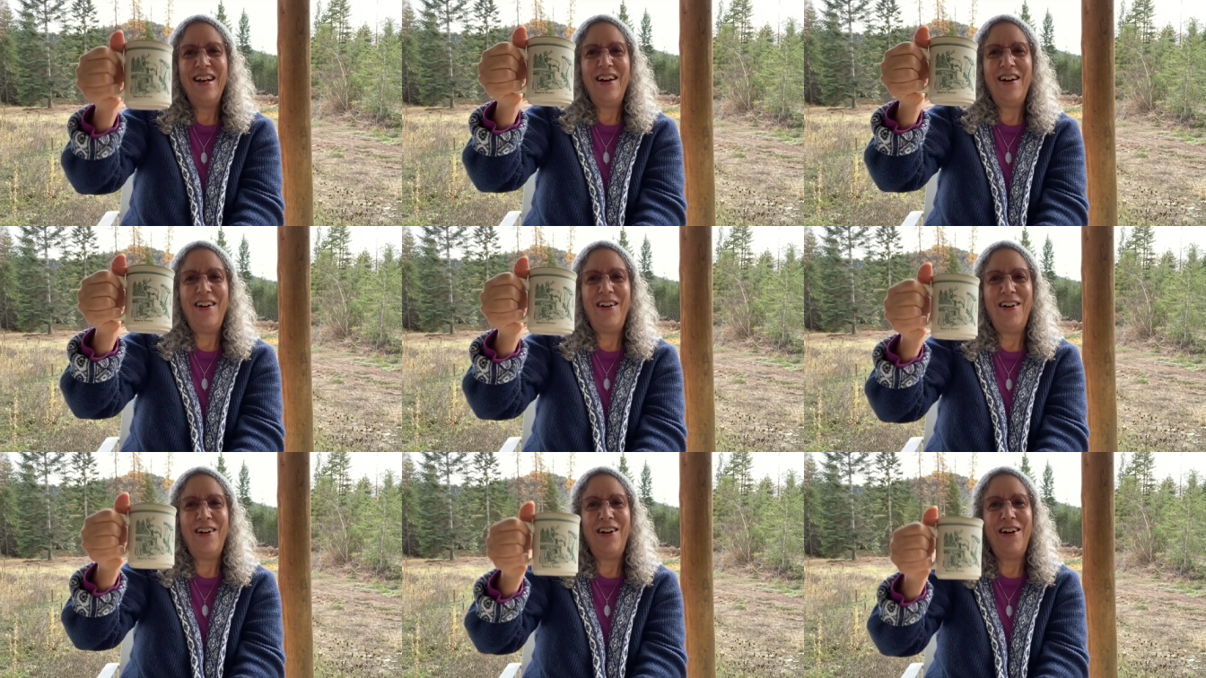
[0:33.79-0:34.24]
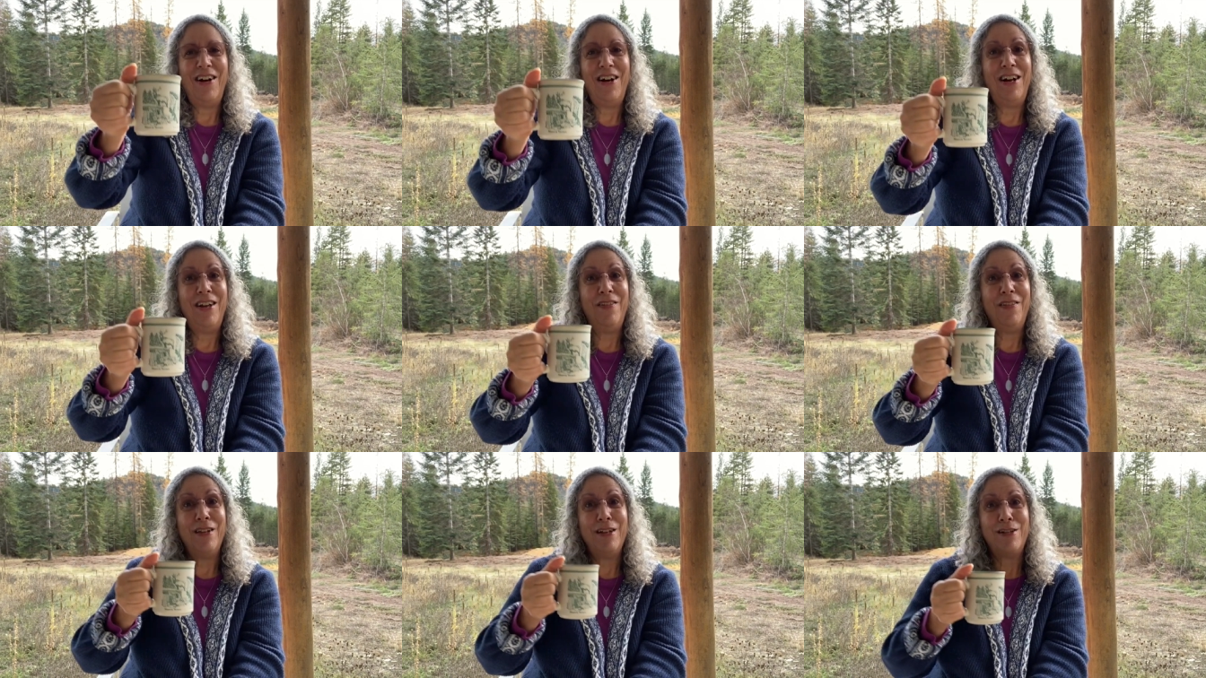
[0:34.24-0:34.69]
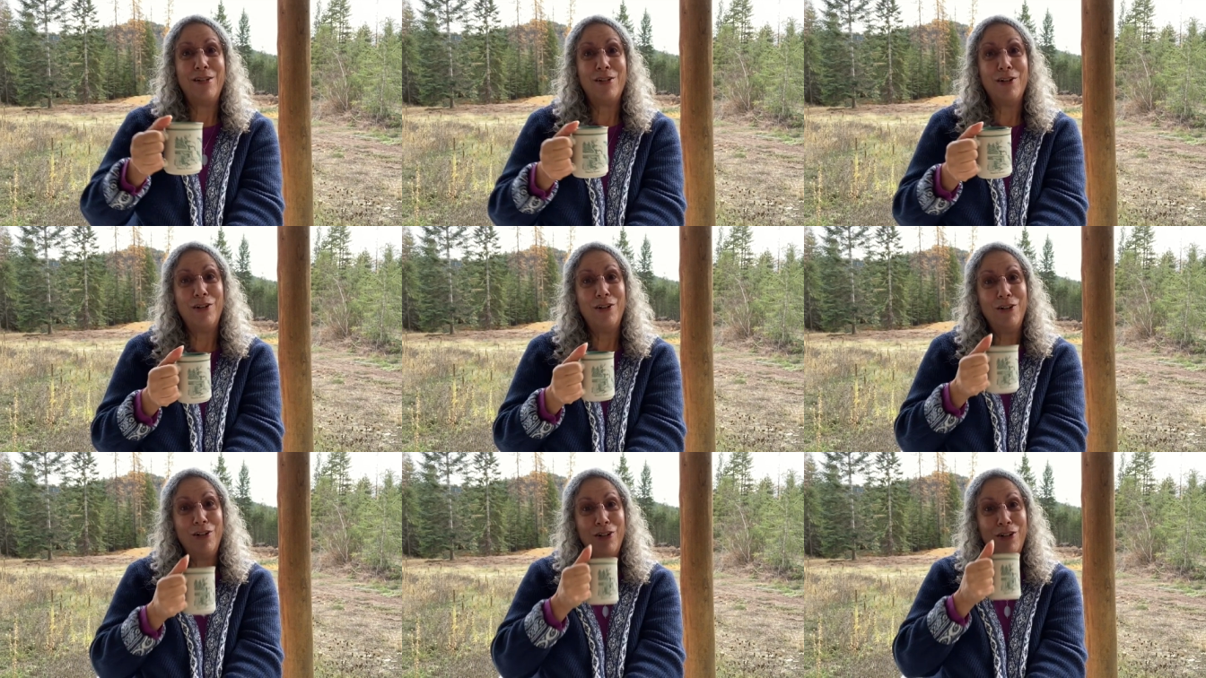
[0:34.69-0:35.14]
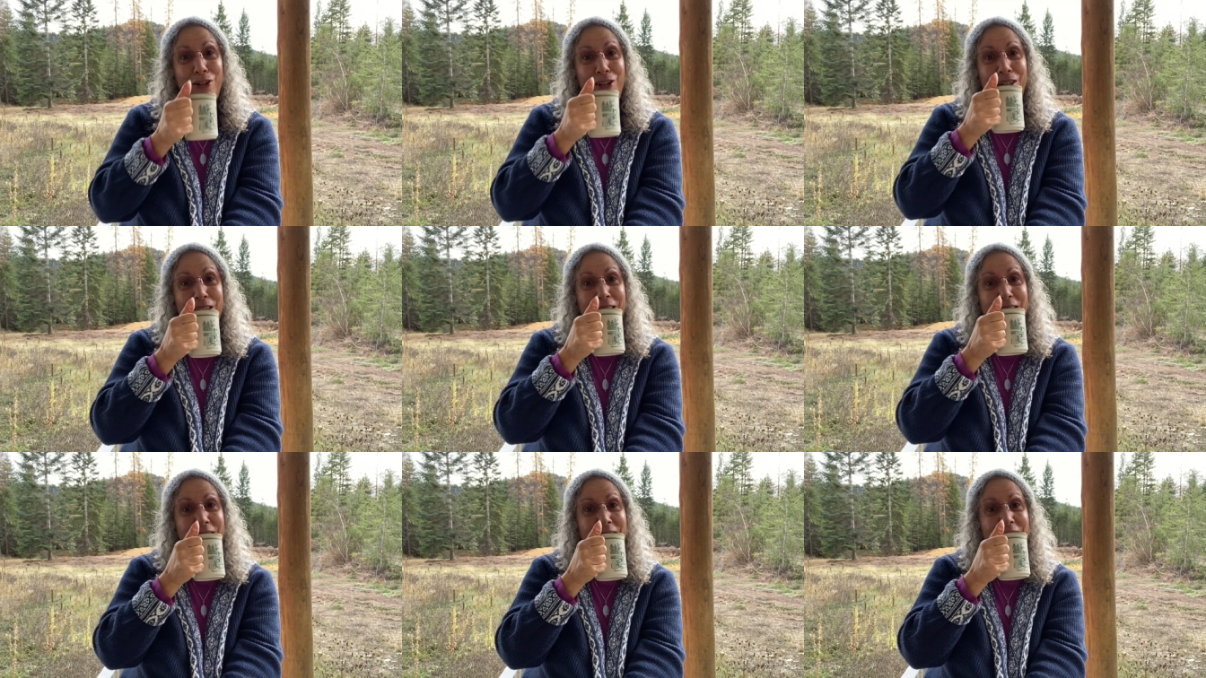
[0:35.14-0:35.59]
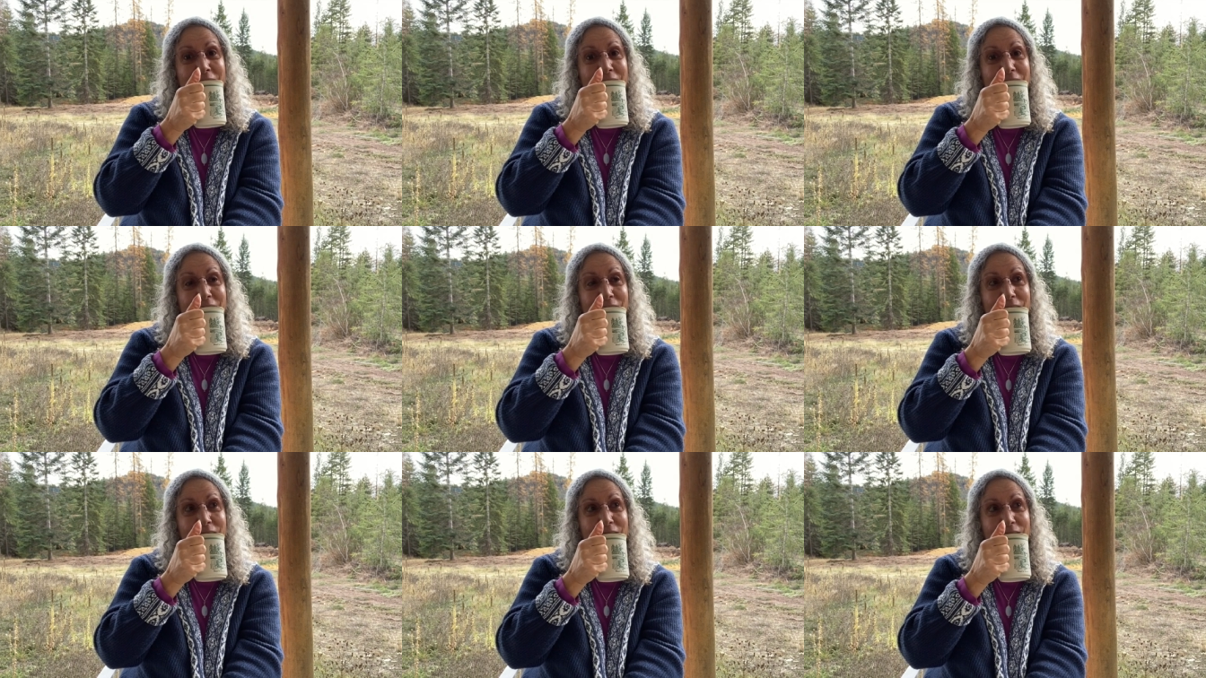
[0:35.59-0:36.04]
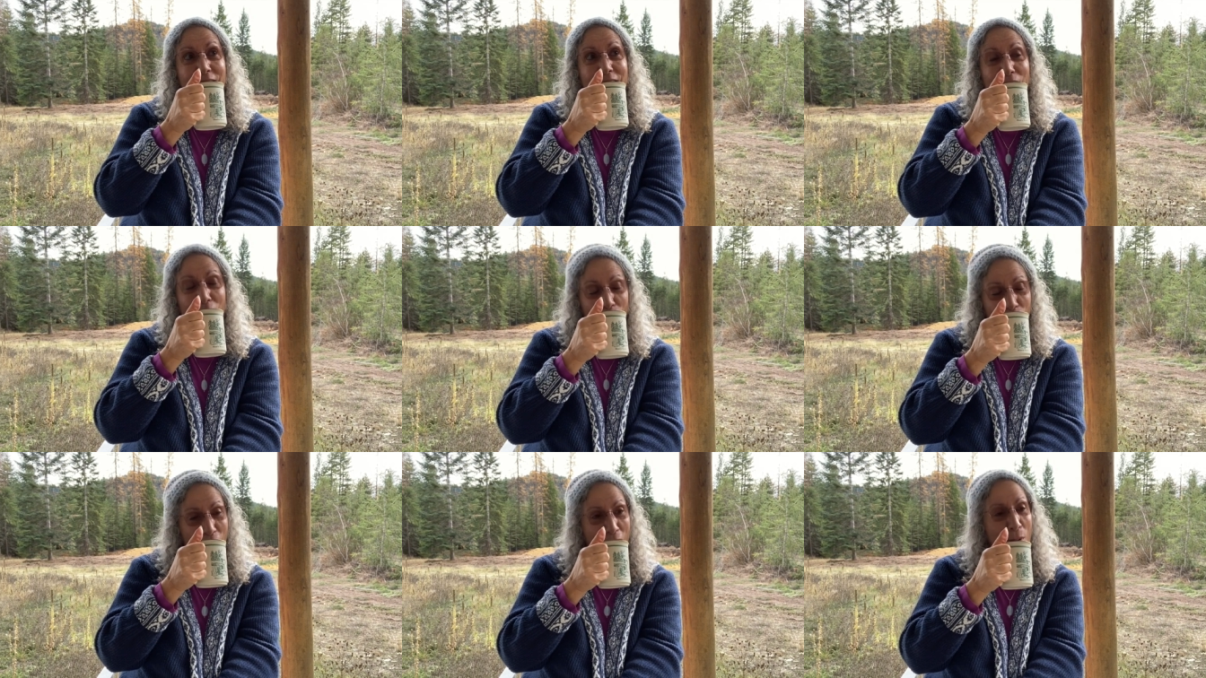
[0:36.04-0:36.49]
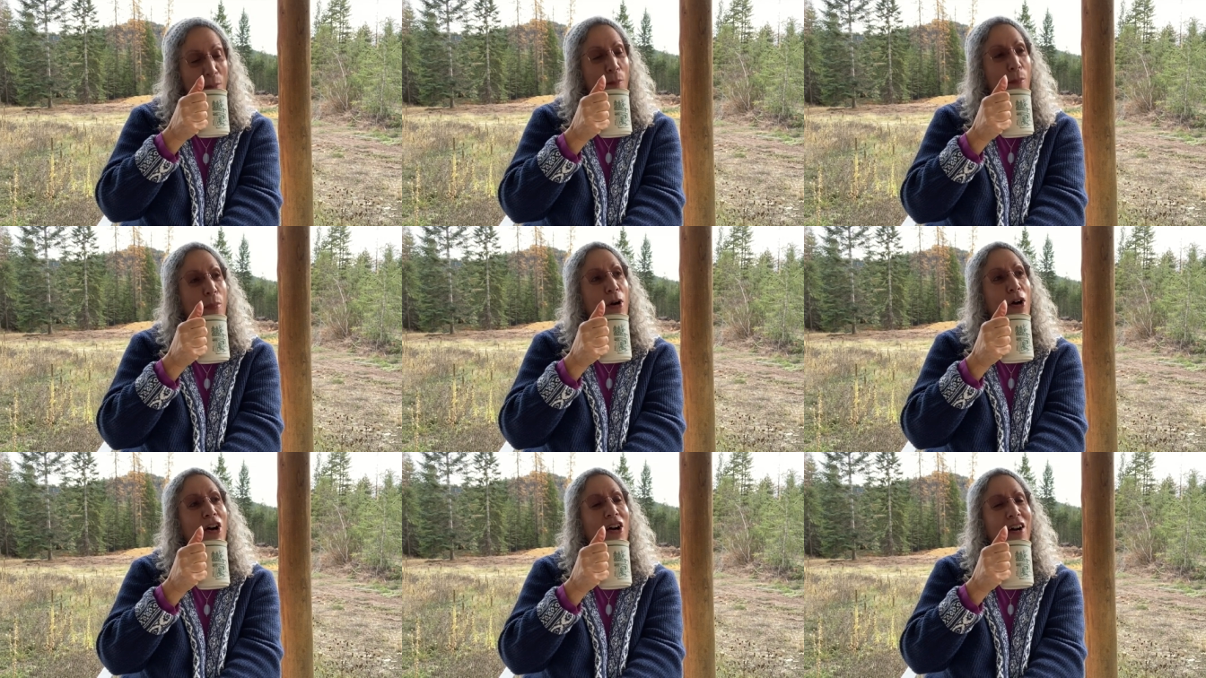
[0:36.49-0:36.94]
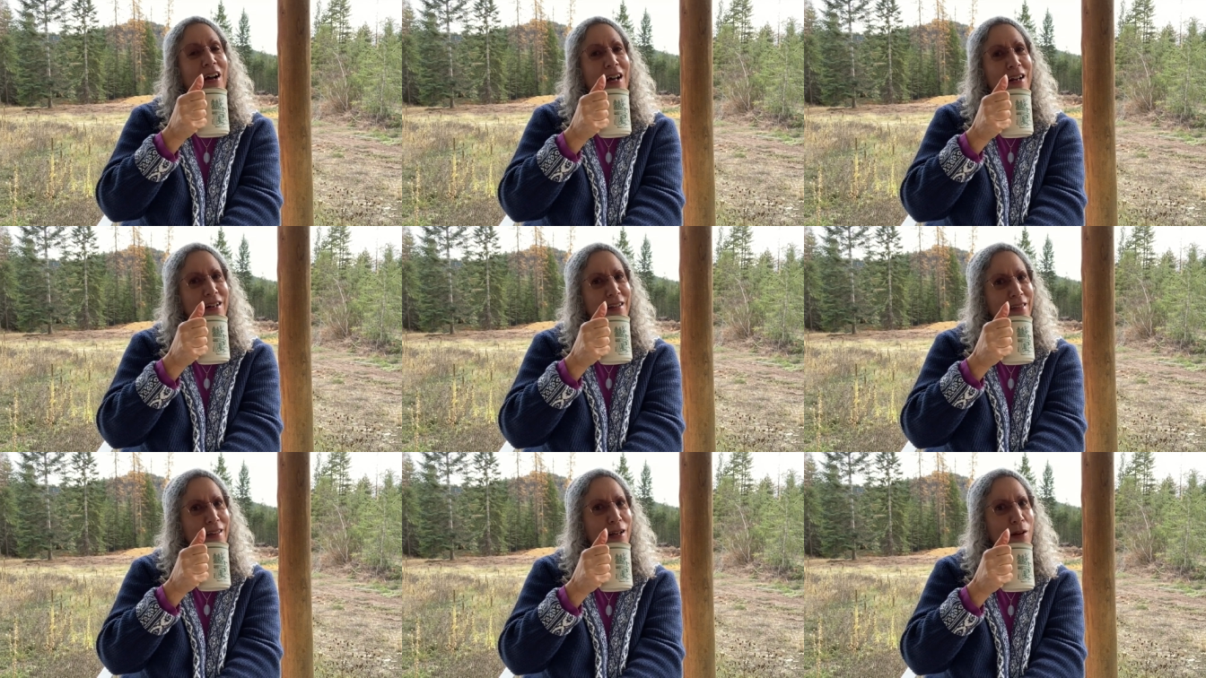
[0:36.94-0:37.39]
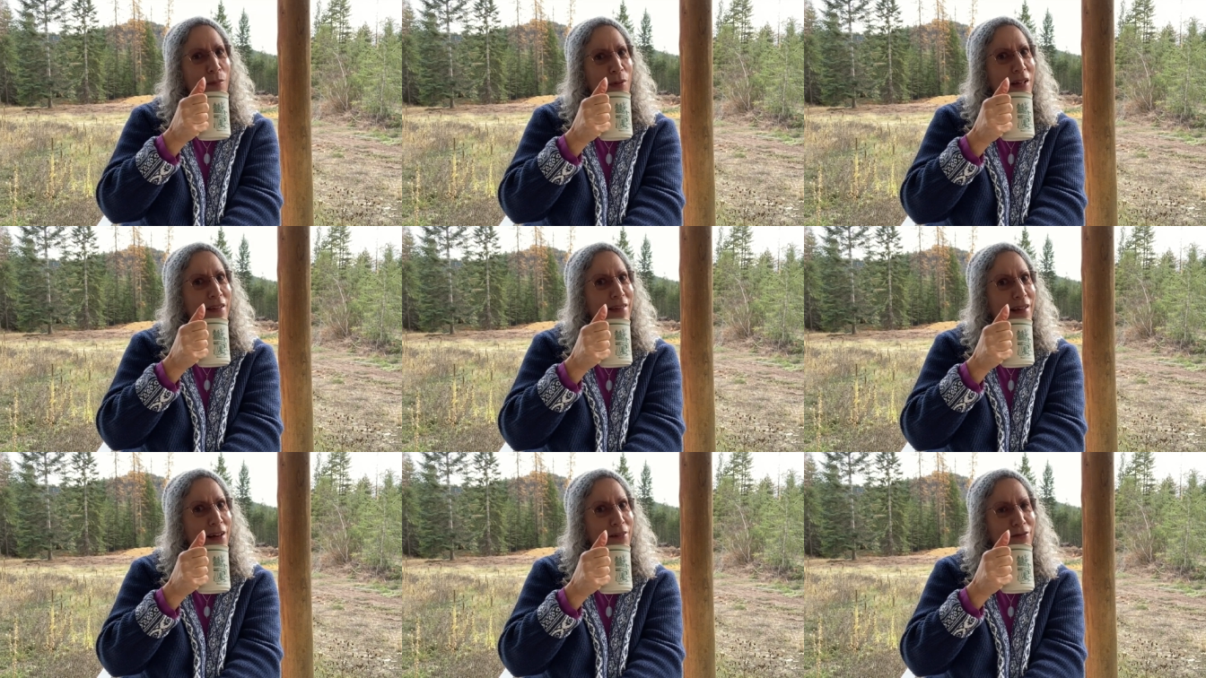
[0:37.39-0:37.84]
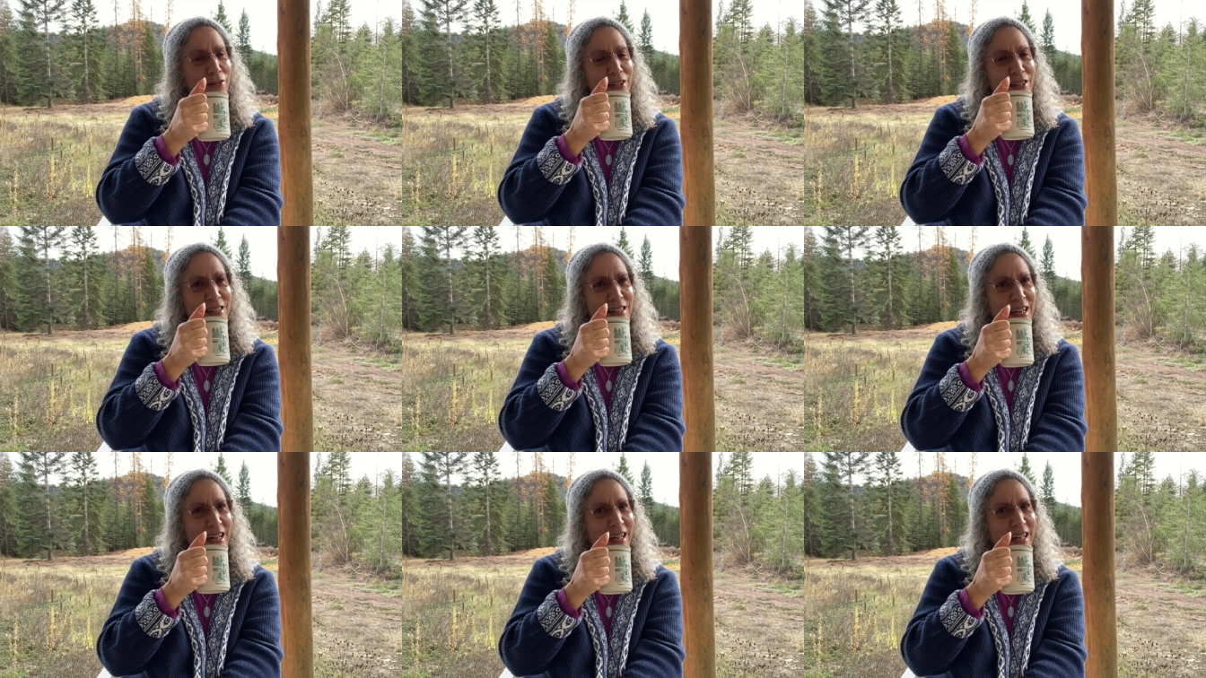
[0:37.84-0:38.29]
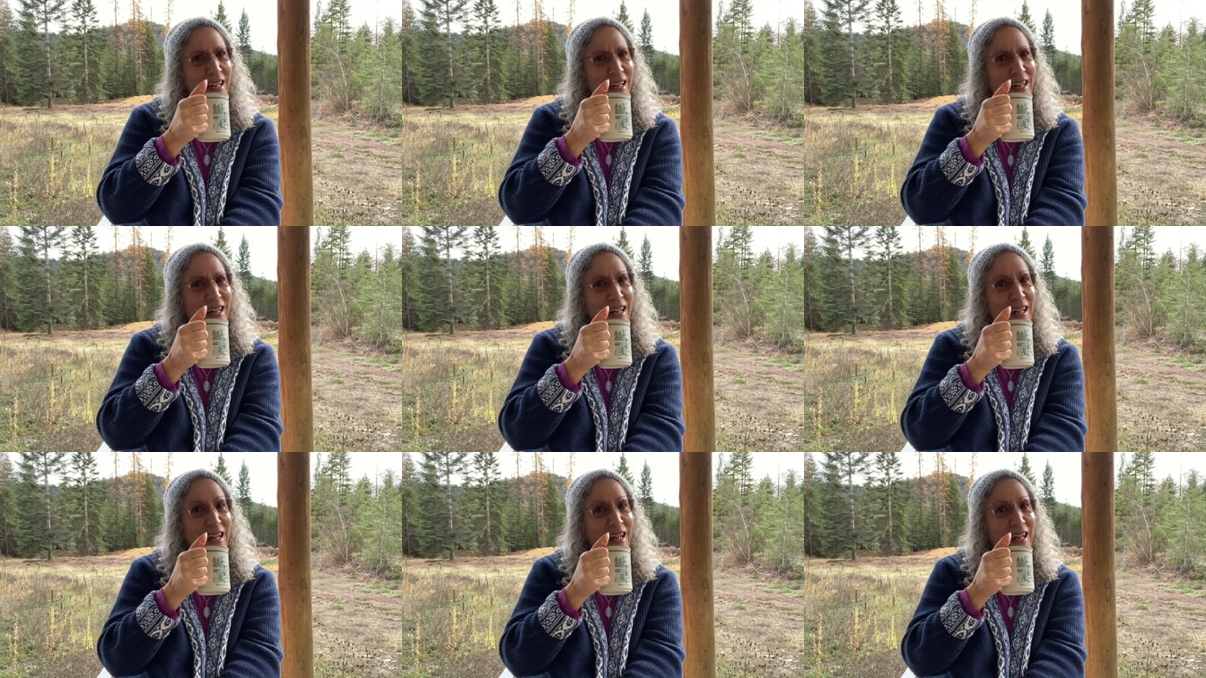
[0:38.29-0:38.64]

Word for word: on this early November. I had to think about that for a second.